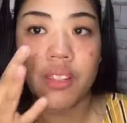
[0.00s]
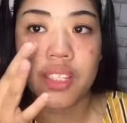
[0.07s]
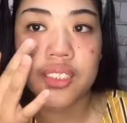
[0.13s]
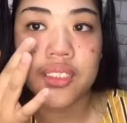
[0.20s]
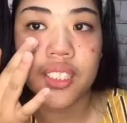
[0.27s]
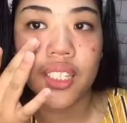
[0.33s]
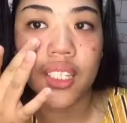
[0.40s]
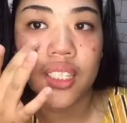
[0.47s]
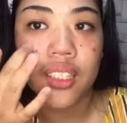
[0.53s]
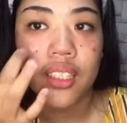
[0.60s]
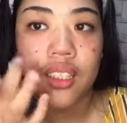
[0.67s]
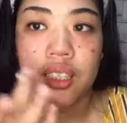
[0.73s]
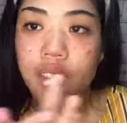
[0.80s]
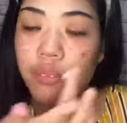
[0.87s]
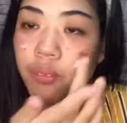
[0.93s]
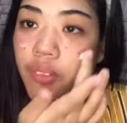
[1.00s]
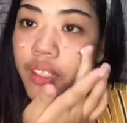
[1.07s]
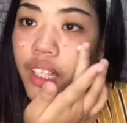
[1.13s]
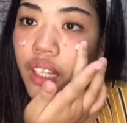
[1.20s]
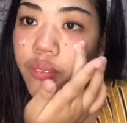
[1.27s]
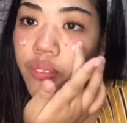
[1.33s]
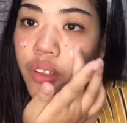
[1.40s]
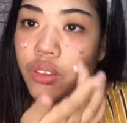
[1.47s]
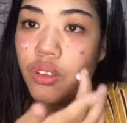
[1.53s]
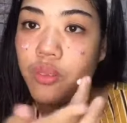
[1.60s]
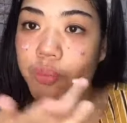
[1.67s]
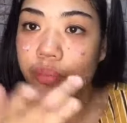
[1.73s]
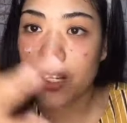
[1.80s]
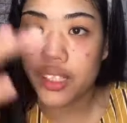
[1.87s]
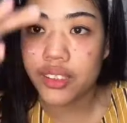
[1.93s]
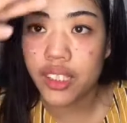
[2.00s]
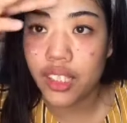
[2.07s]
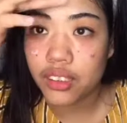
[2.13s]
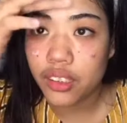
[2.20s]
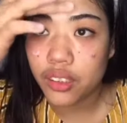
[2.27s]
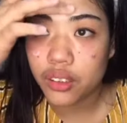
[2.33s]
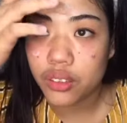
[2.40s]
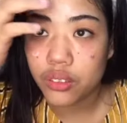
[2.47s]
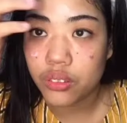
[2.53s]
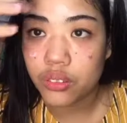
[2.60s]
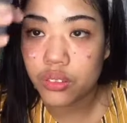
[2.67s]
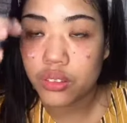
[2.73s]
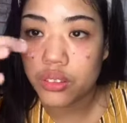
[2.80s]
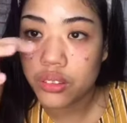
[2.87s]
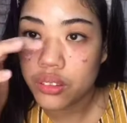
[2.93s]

fam, ha, kasi matapang tong product na to.